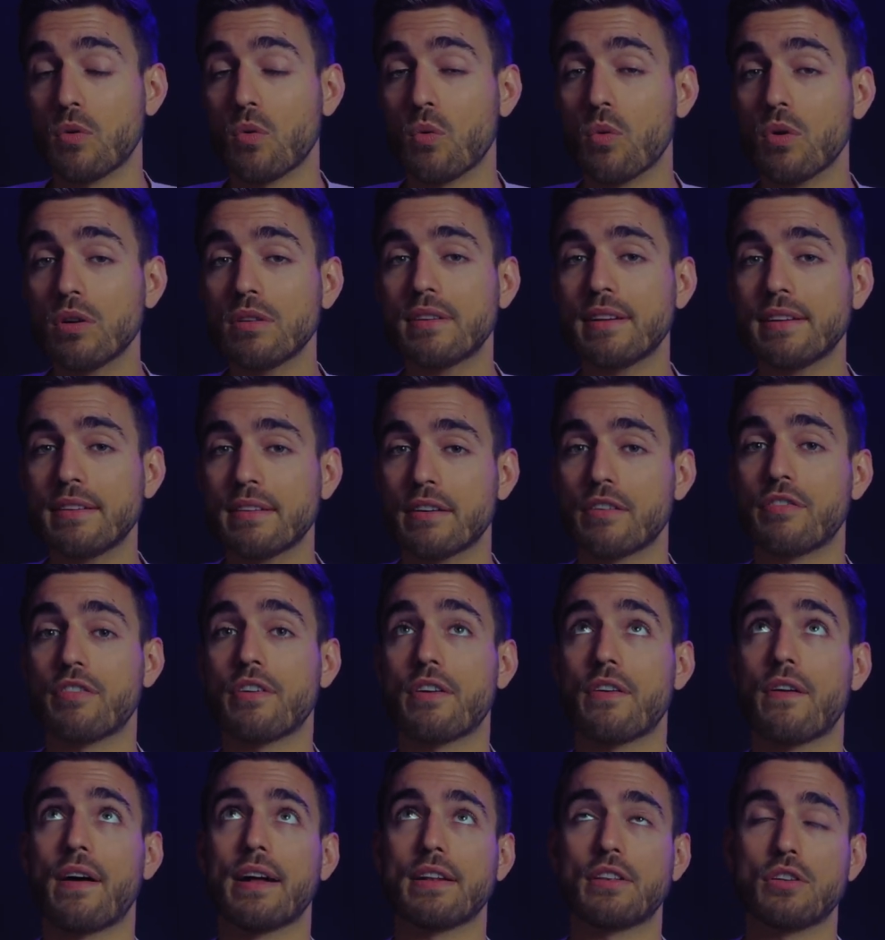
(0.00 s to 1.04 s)
won't
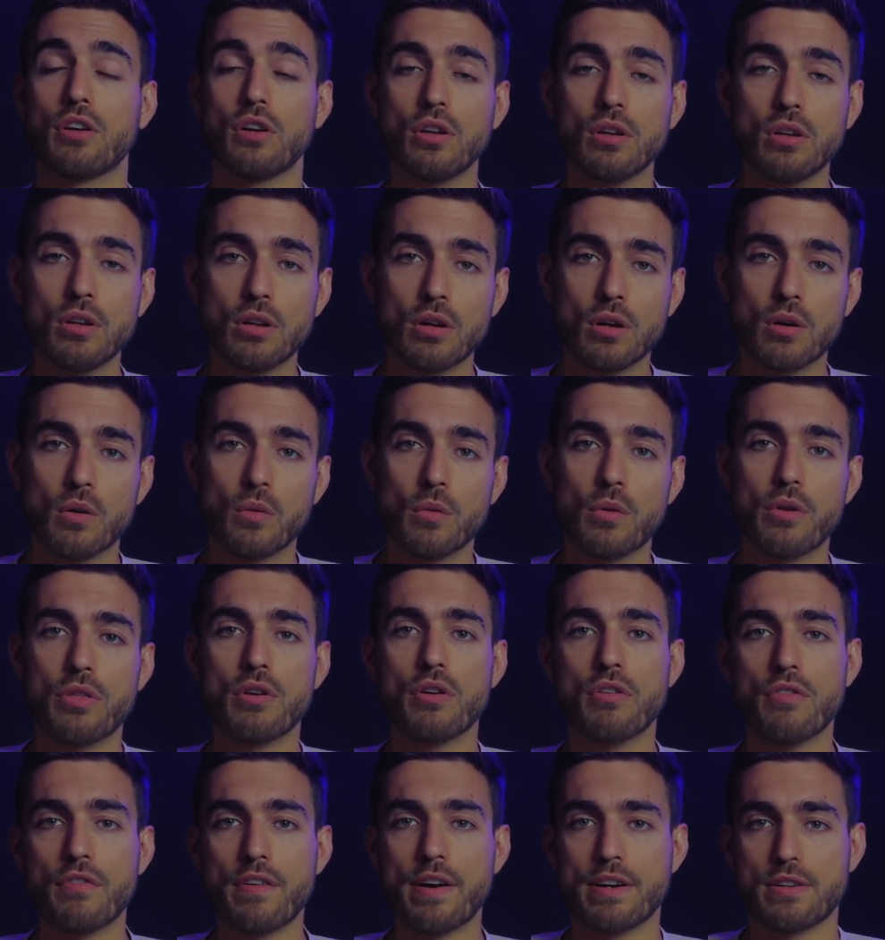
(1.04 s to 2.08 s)
interfere at all with
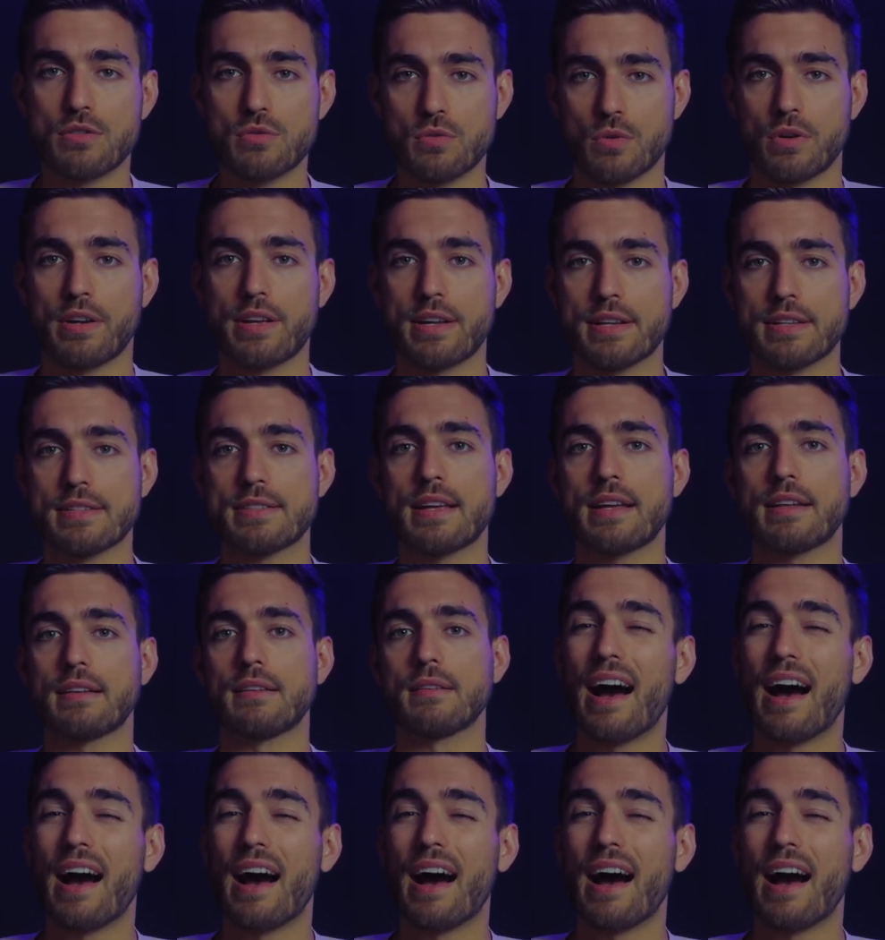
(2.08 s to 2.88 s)
your first working set.